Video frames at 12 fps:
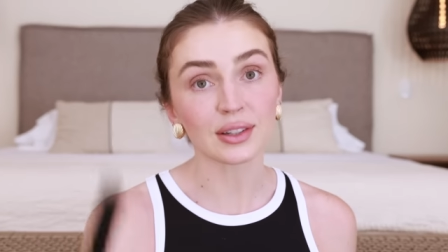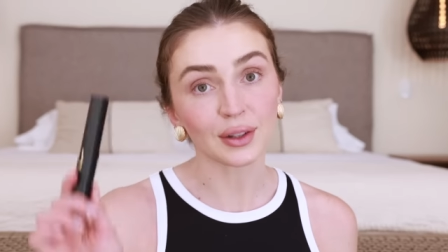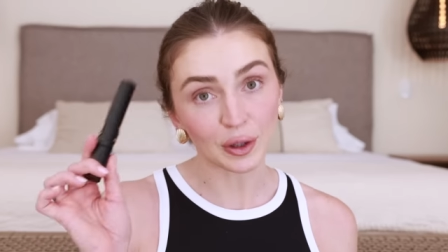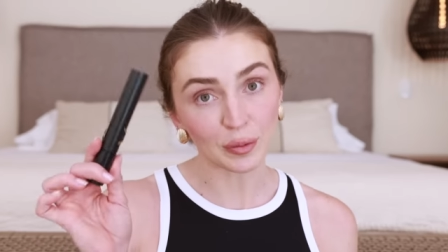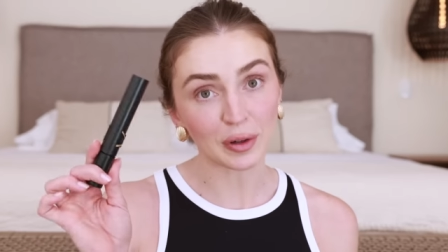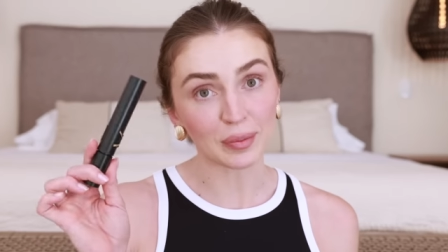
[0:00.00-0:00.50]
a
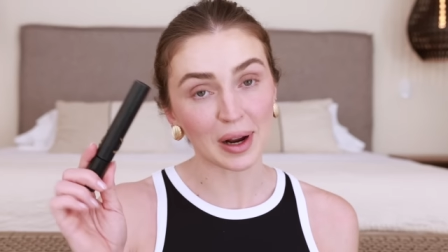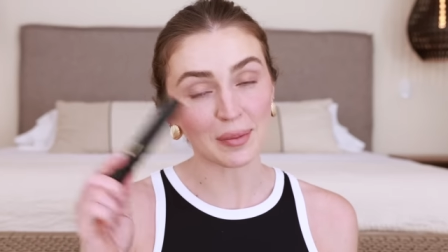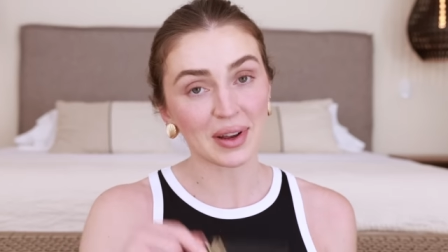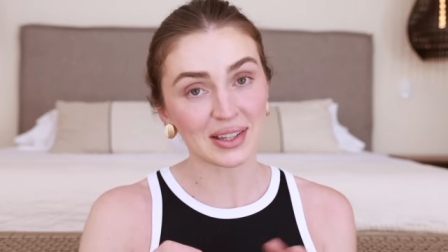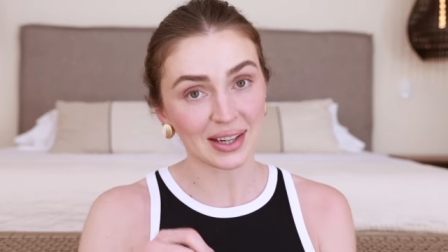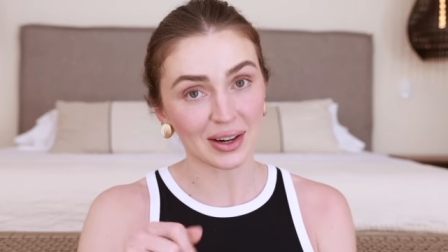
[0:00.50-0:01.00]
little bit of
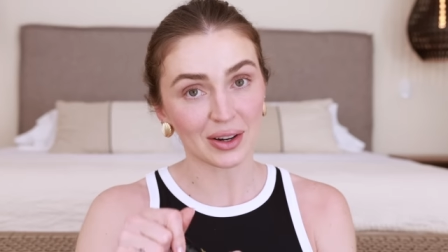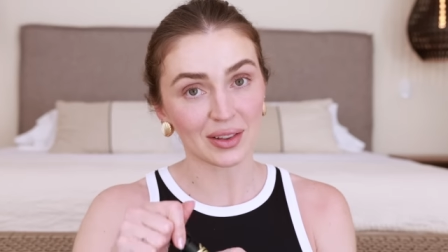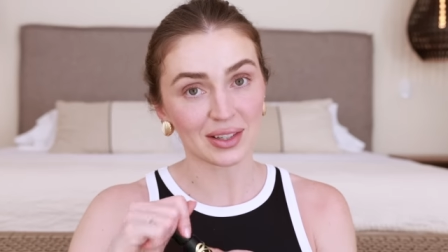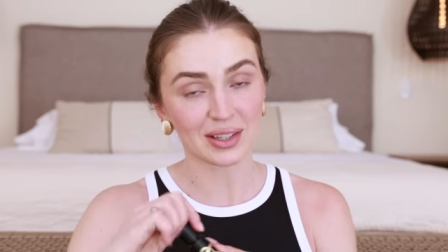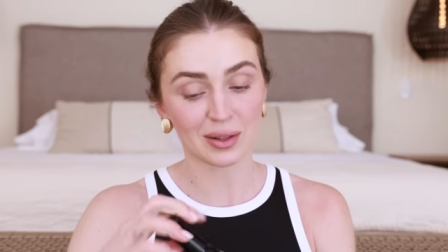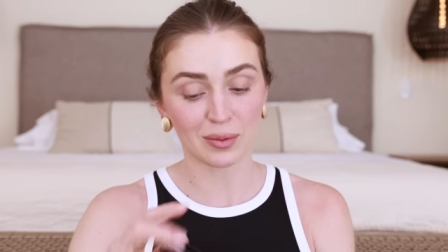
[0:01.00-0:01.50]
brown mascara.
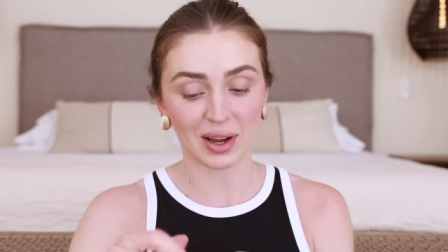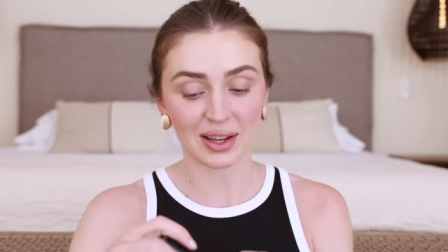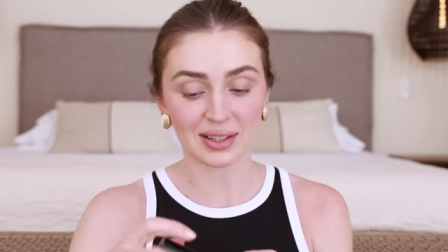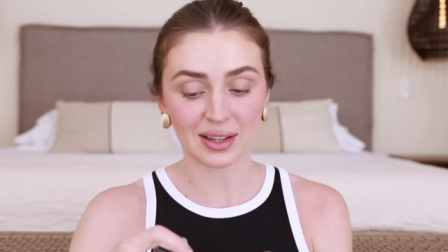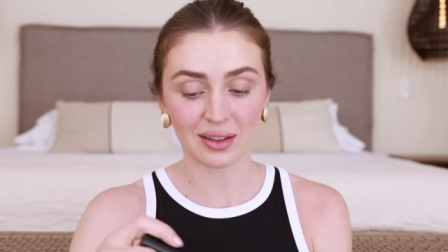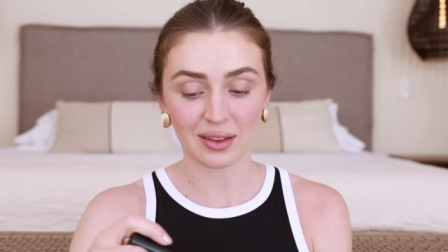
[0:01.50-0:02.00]
This is the
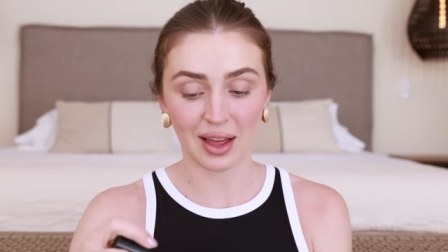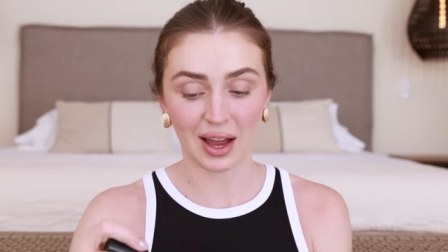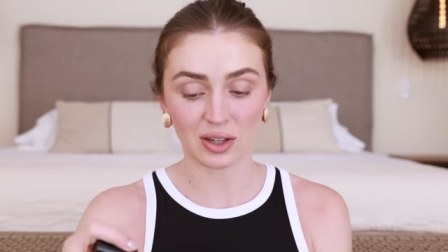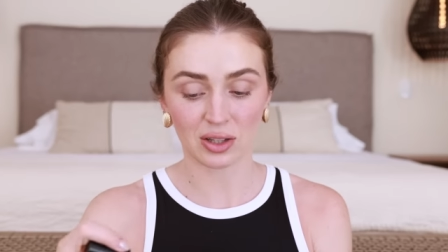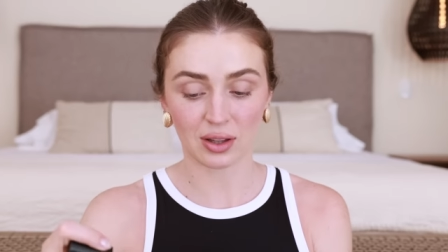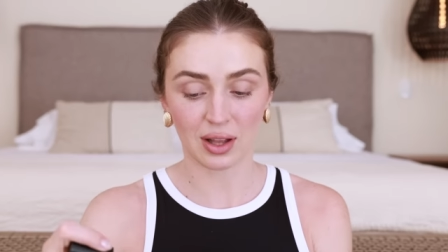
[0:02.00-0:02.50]
YSL
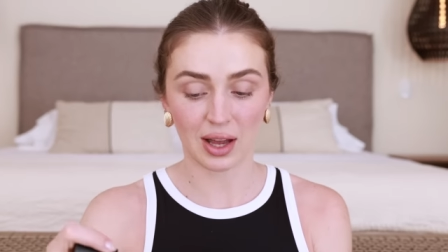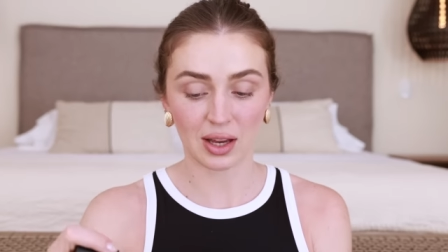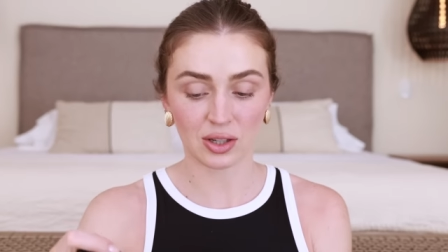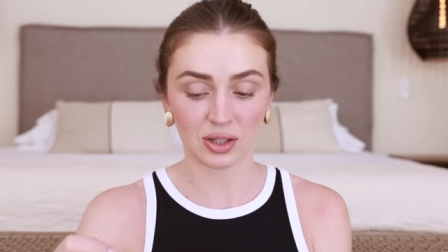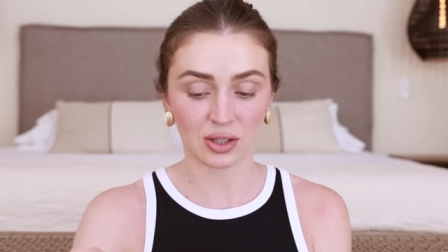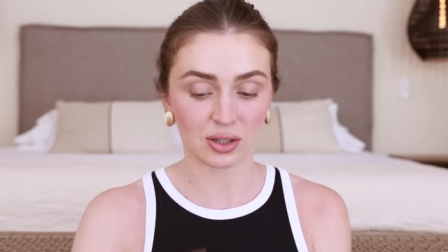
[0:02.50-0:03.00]
Lash
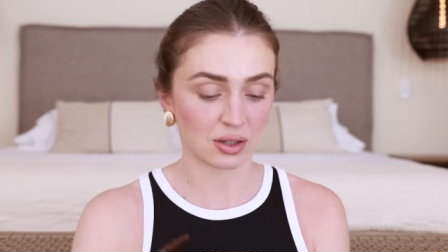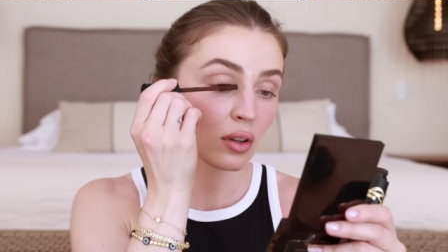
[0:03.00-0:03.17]
Clash.